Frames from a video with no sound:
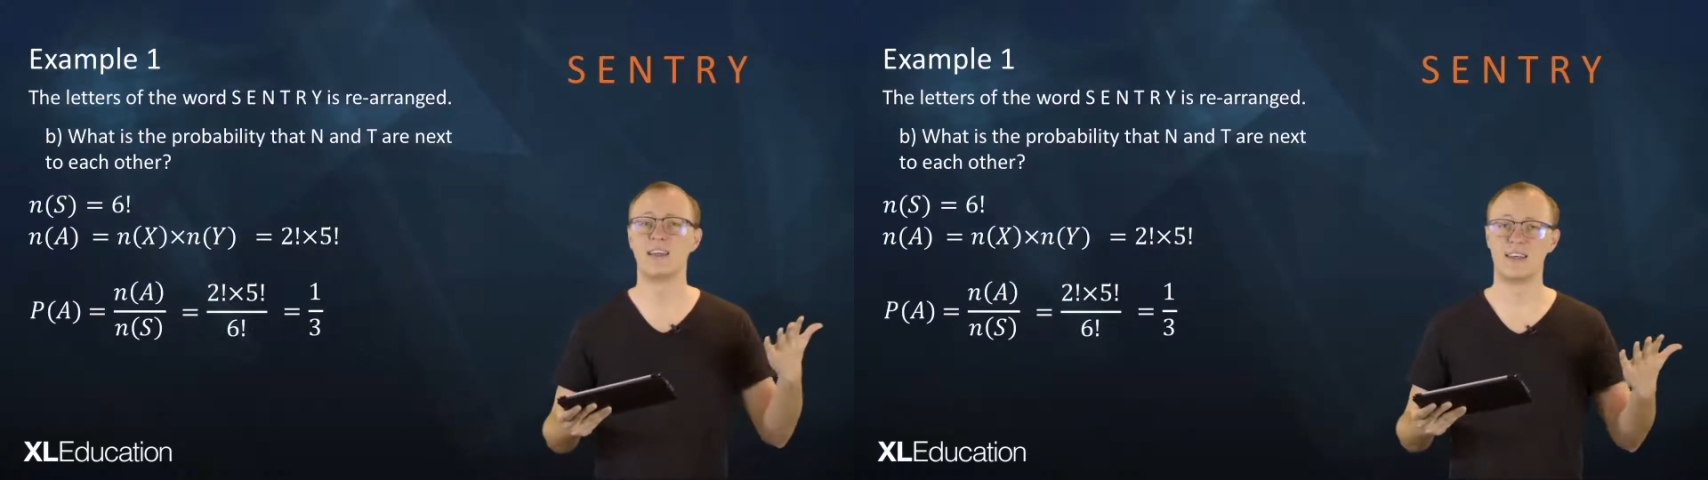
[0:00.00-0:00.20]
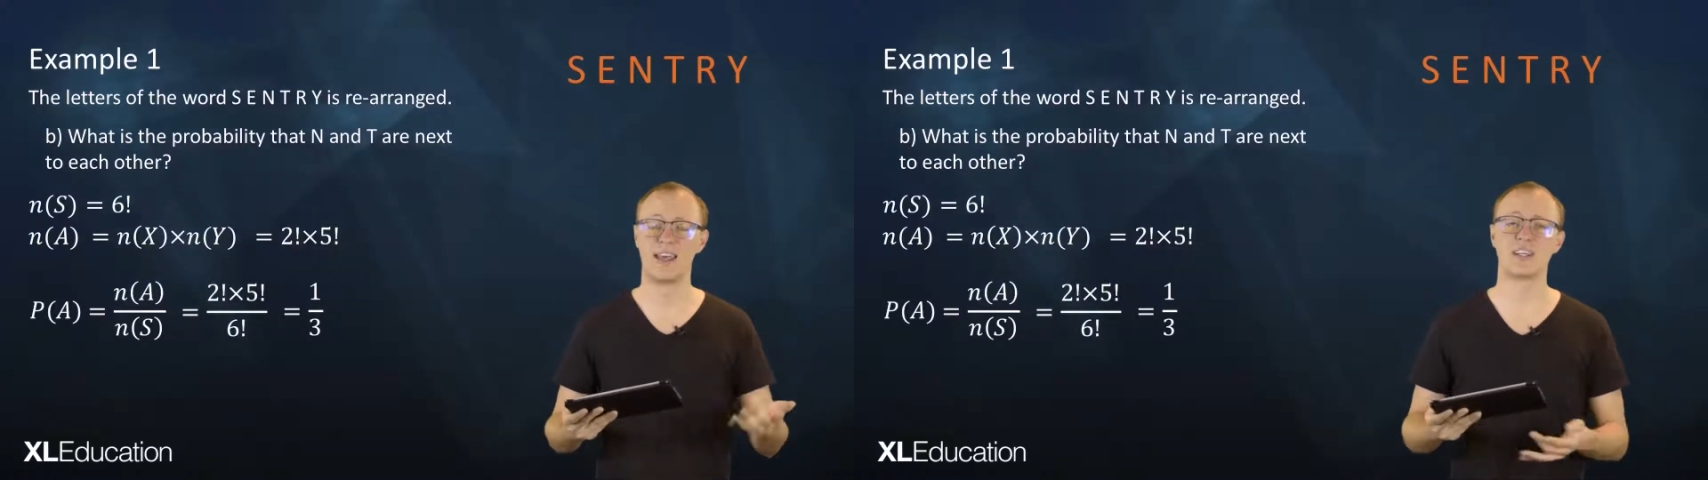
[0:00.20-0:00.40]

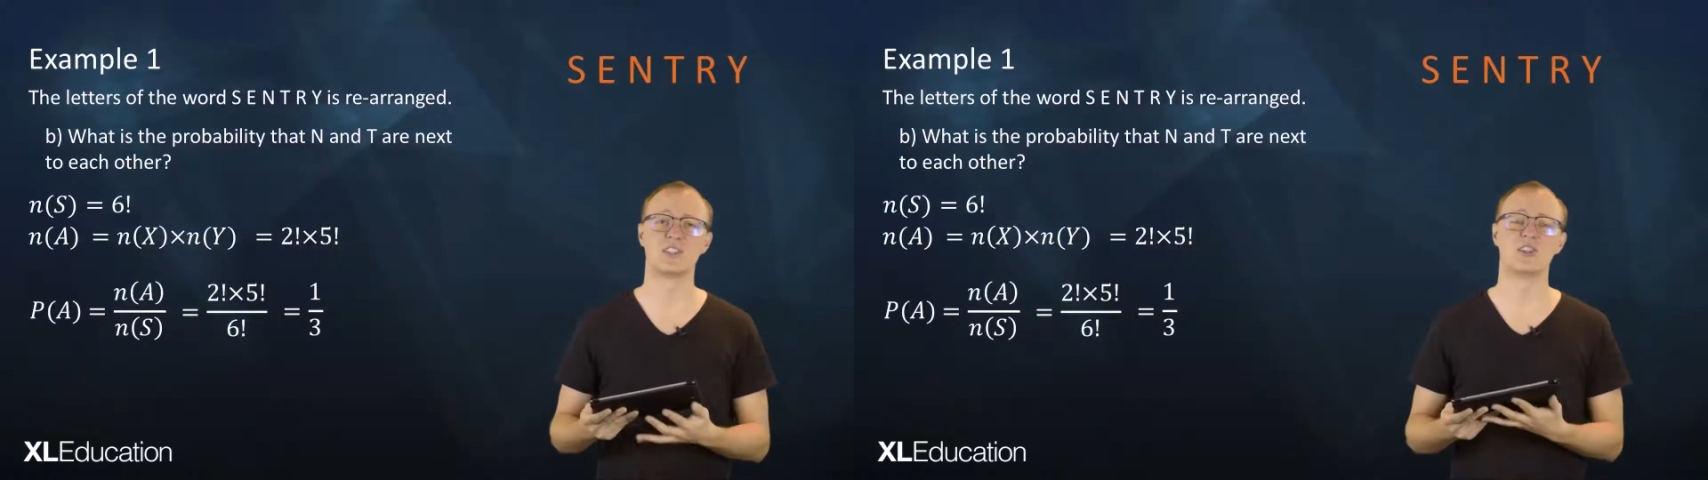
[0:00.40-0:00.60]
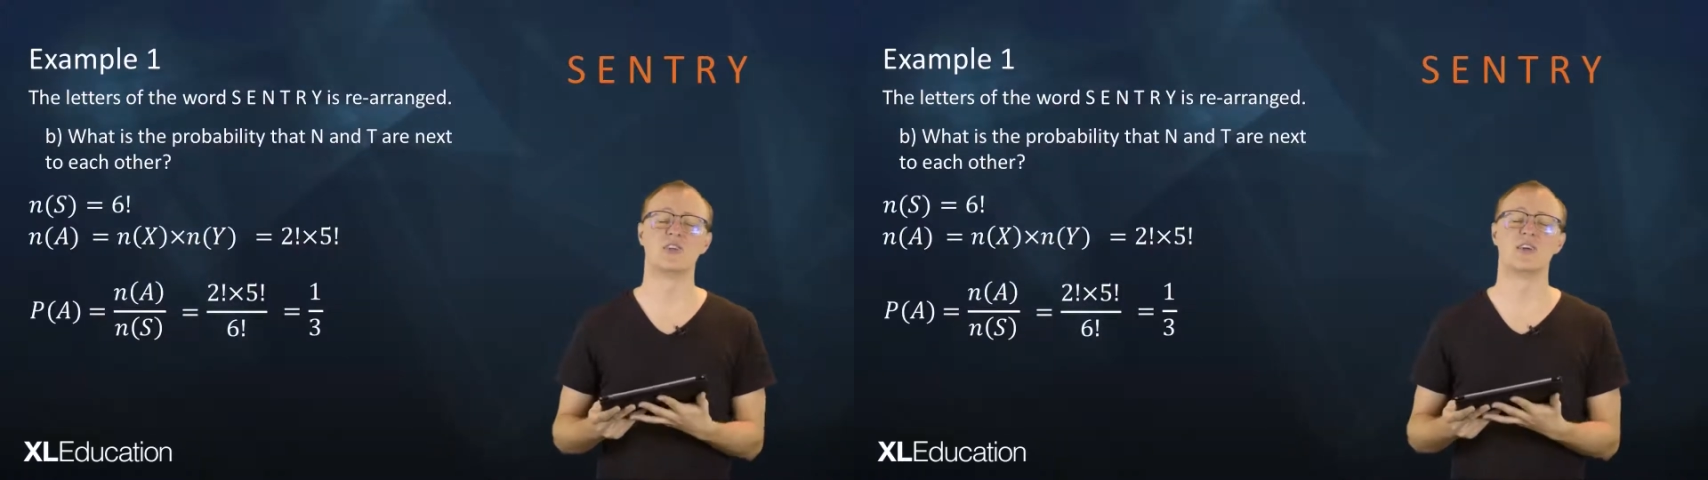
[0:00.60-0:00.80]

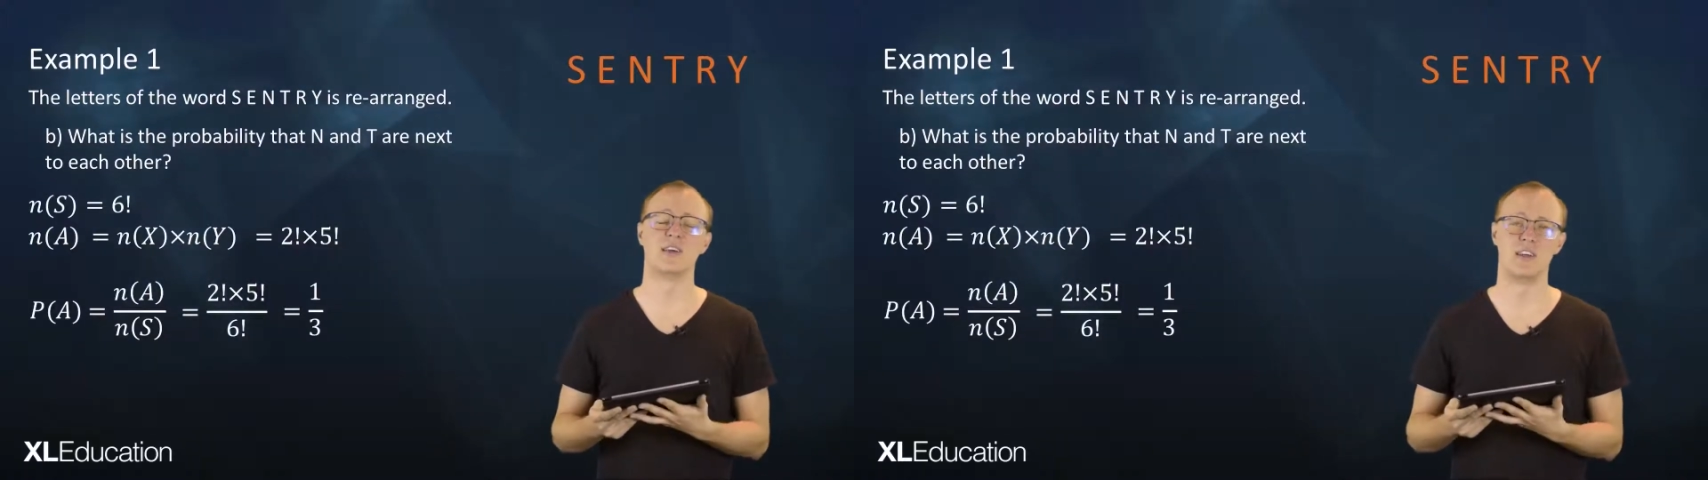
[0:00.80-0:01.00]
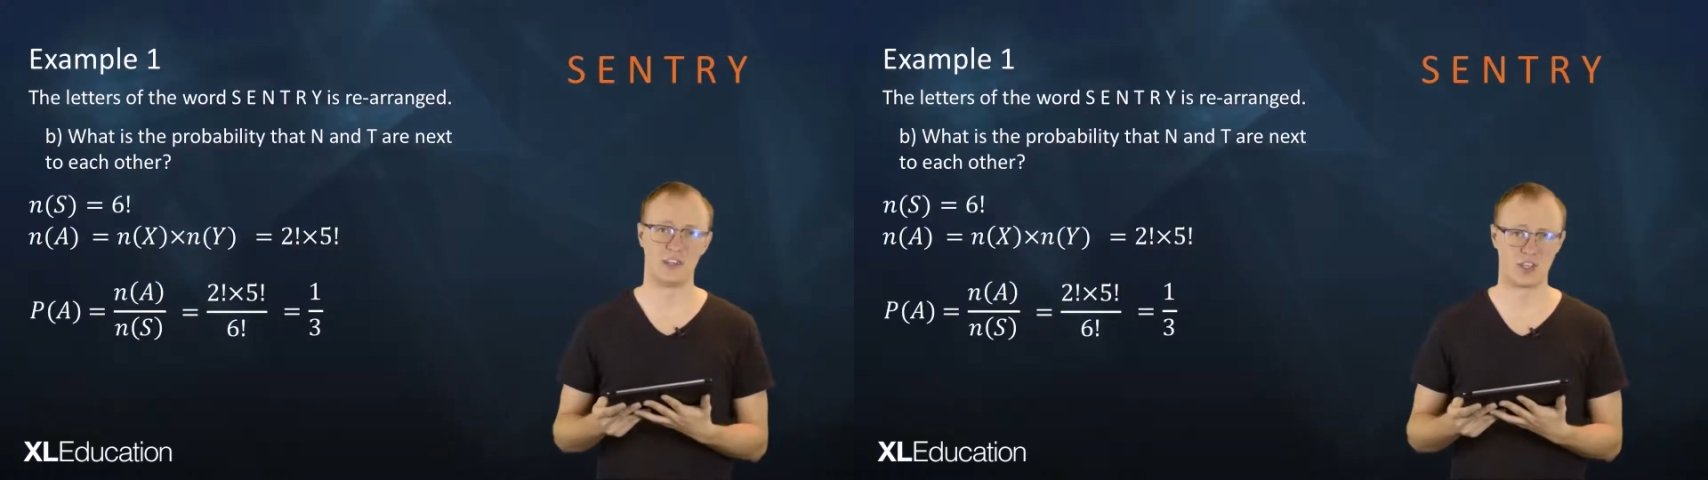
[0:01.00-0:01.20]
next to
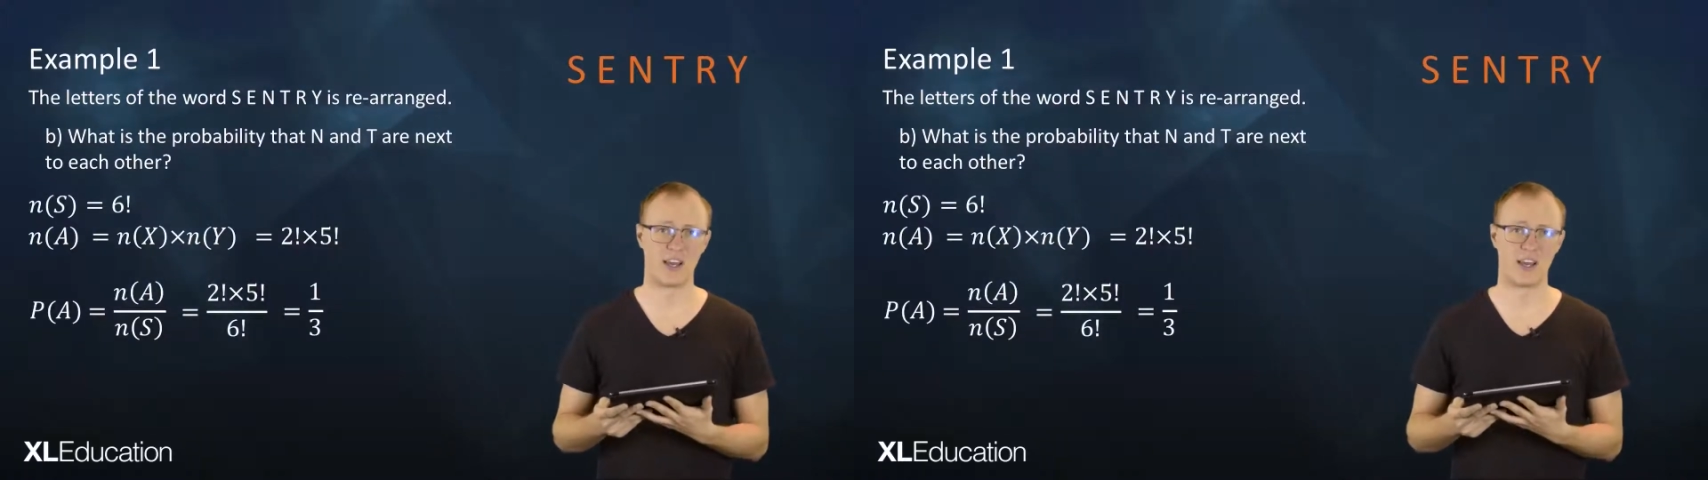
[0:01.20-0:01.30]
each